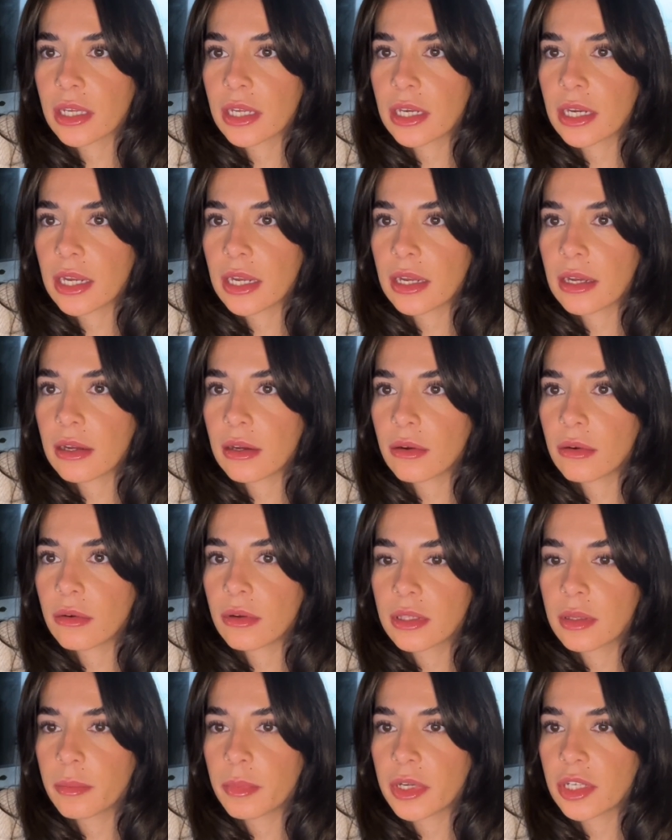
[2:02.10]
at how
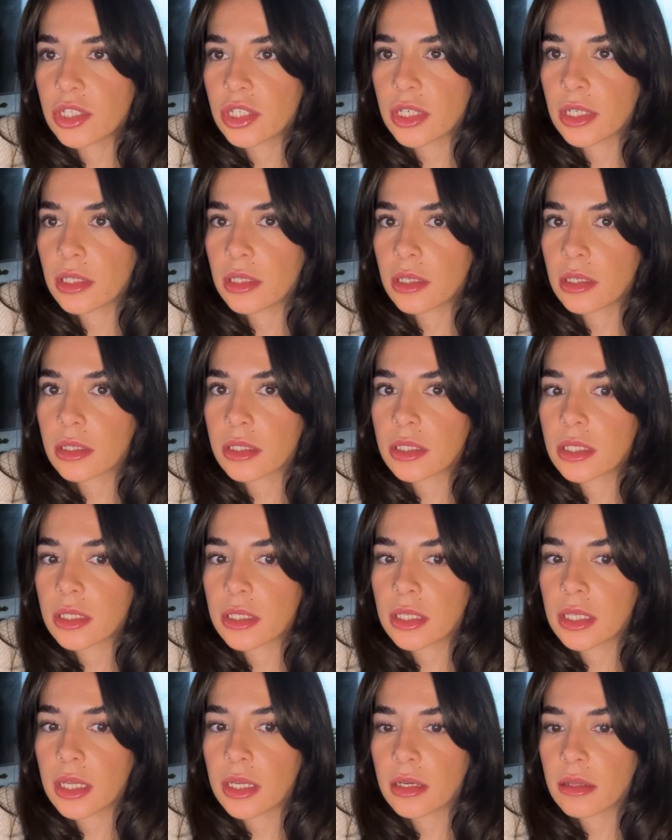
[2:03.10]
the budget looked at
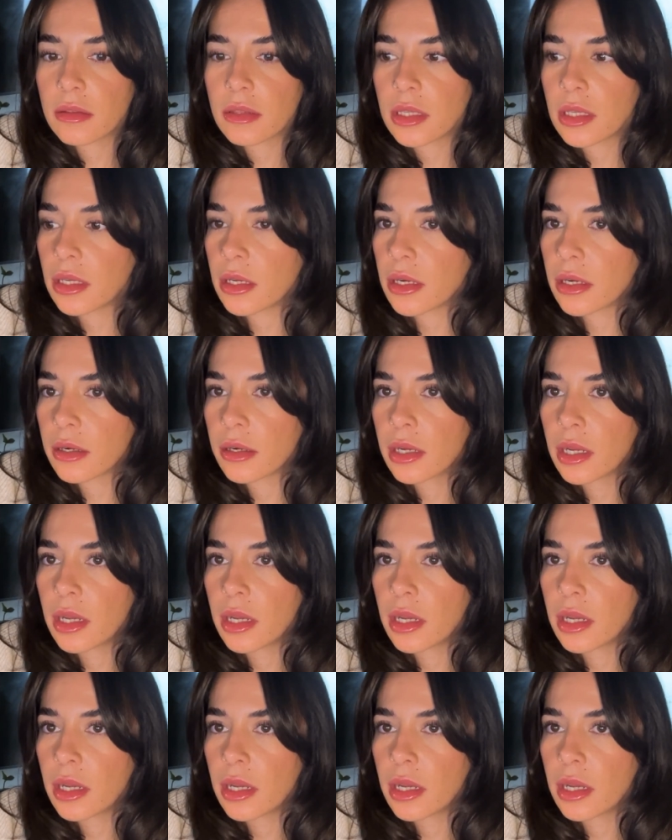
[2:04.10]
the end of the year.